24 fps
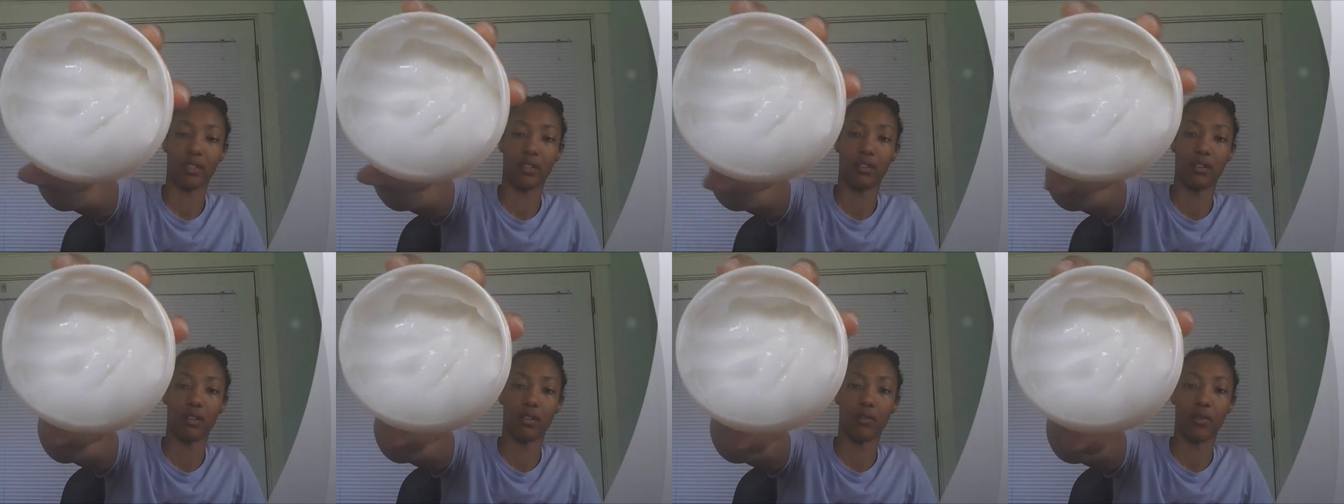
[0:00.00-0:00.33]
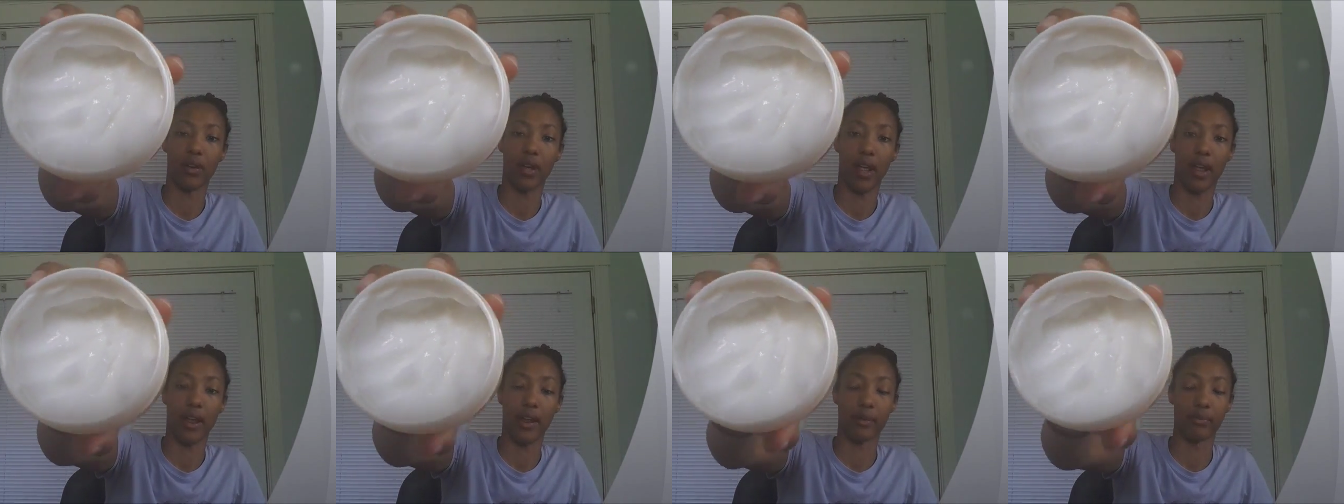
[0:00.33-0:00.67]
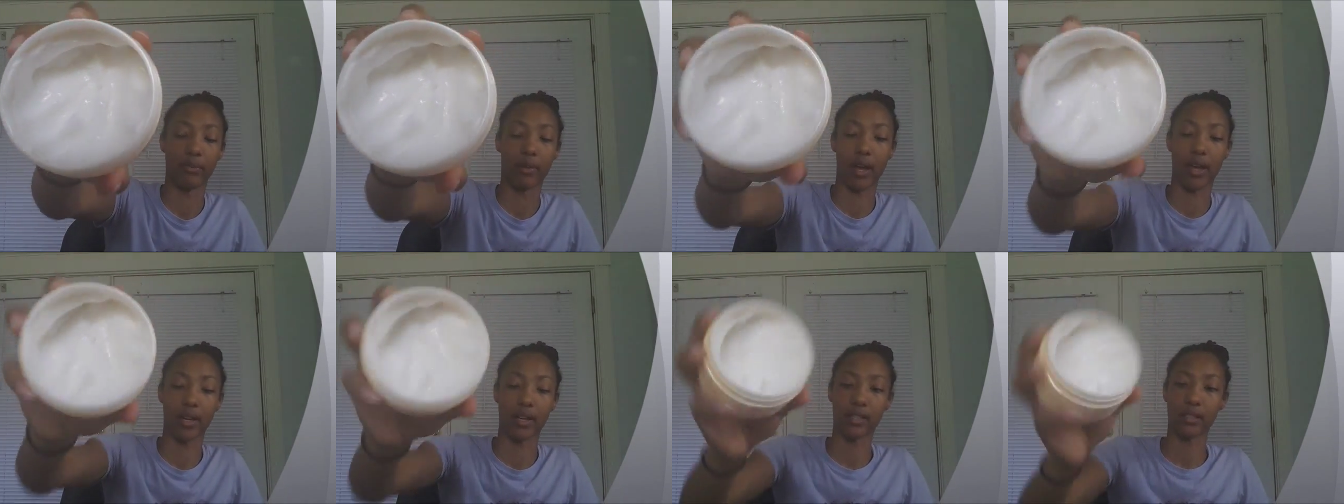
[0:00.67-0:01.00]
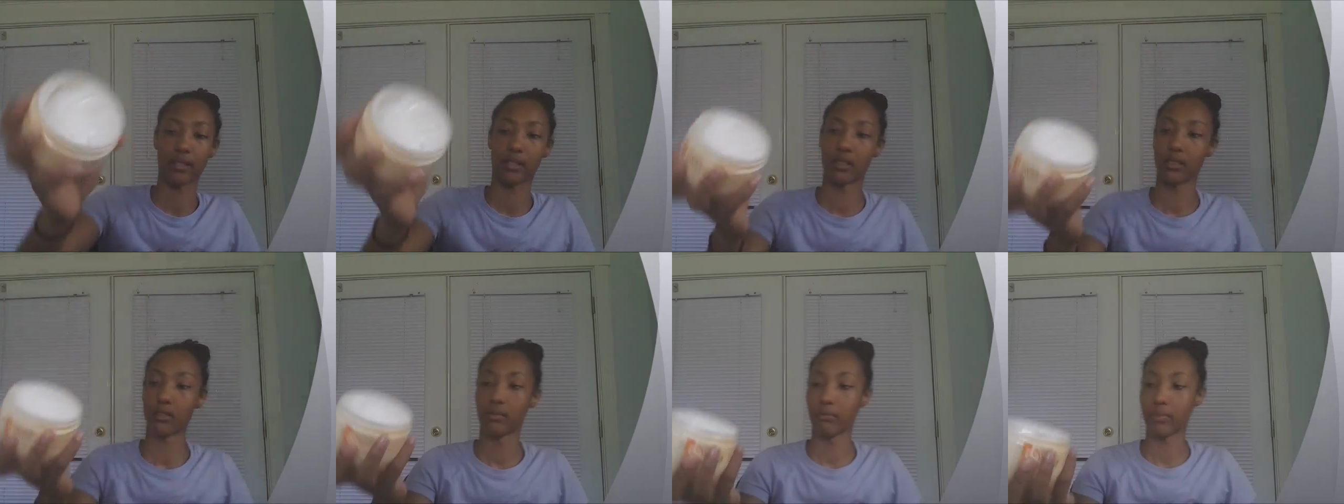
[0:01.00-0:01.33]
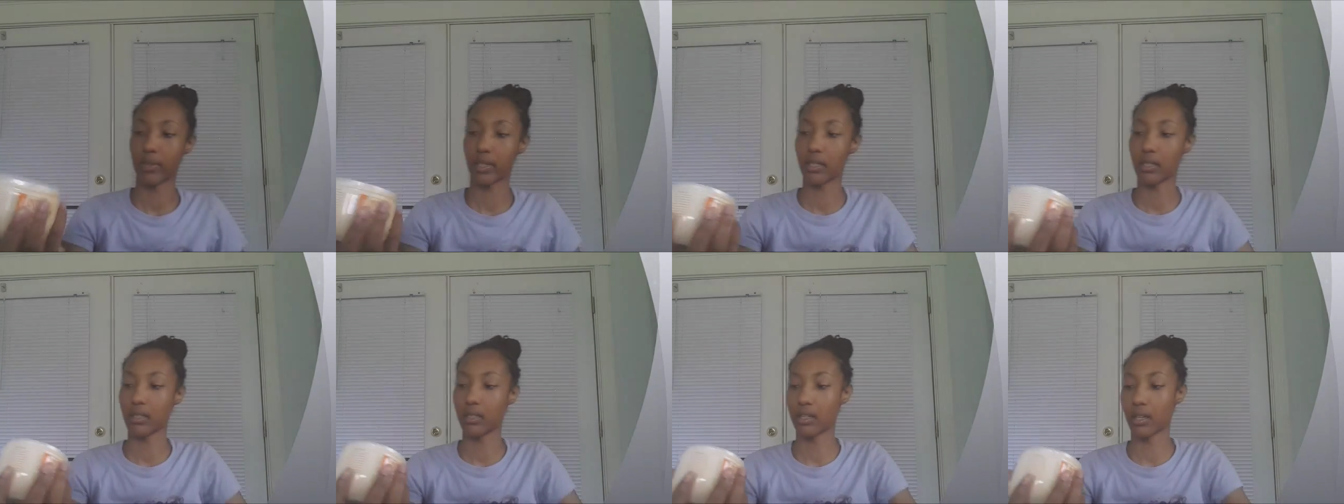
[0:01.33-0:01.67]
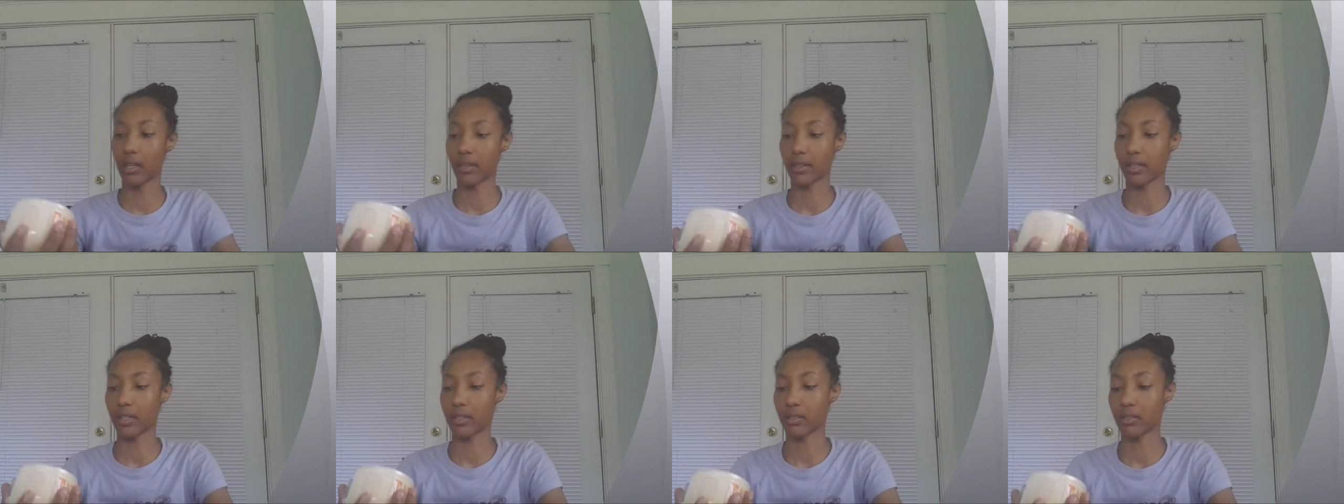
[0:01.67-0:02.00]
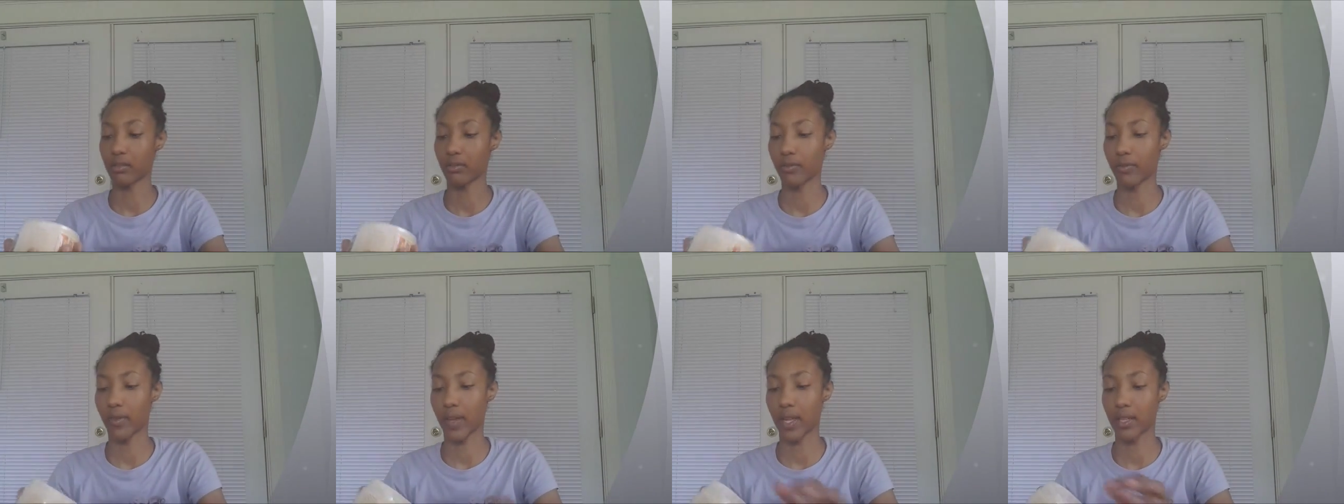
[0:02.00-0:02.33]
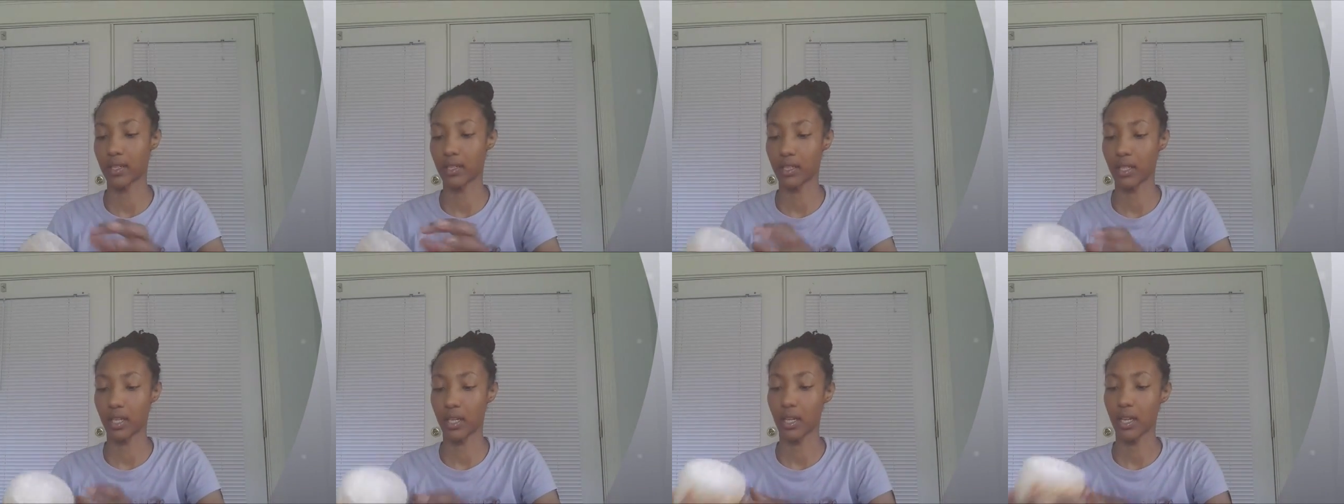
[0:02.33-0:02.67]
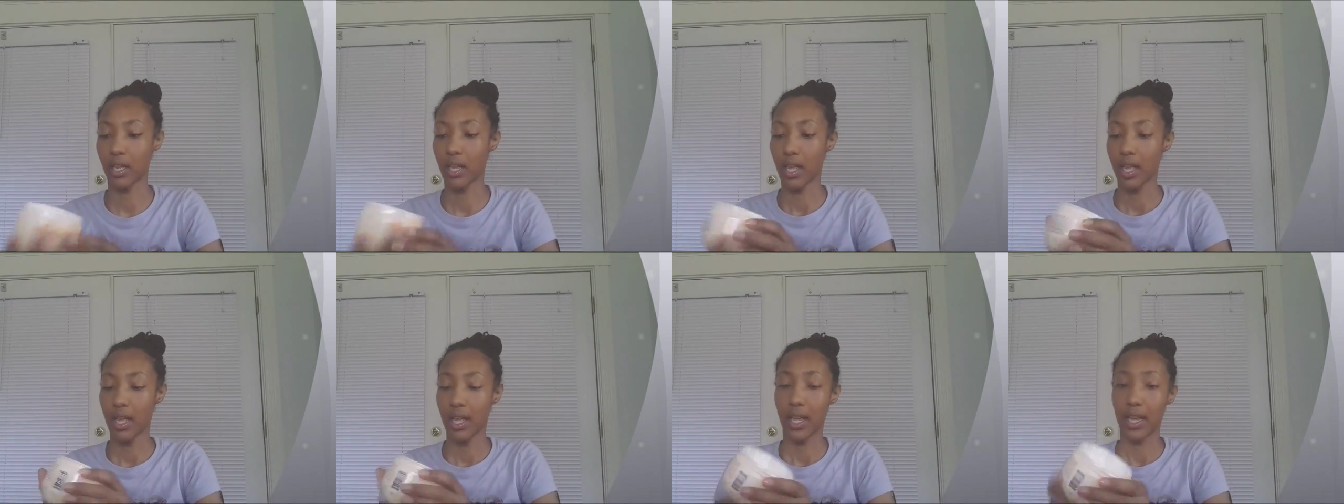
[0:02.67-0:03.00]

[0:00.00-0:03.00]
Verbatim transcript: you know, a hair product, but nothing too fancy.